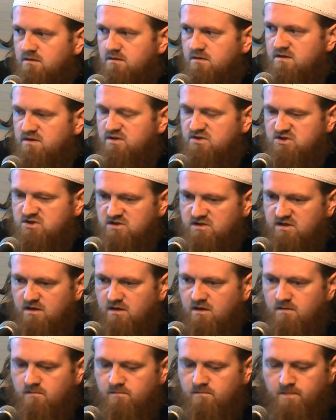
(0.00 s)
in the
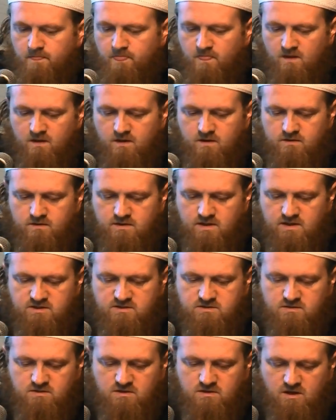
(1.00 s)
Sharia
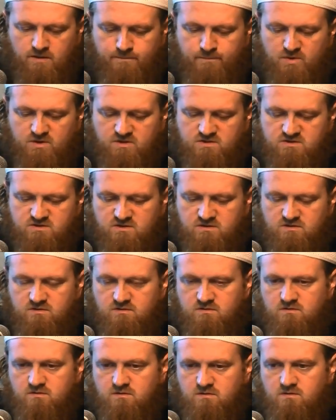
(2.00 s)
that a person
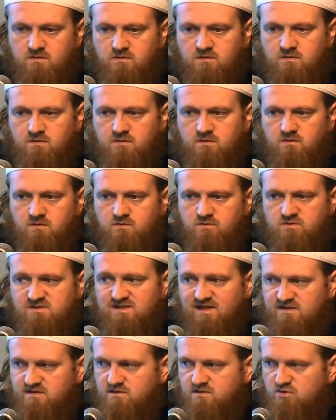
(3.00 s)
who is
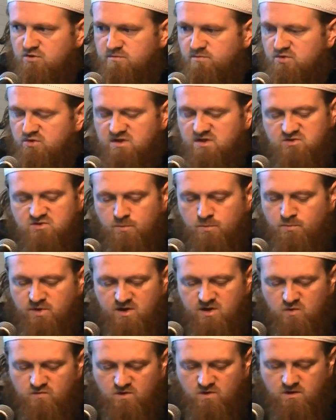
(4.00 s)
standing on him does not
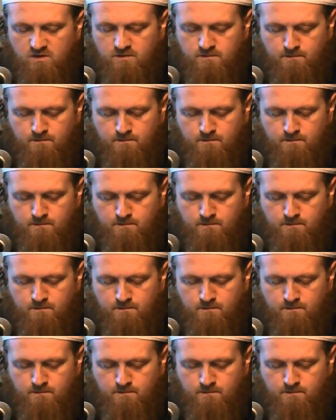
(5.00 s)
pray over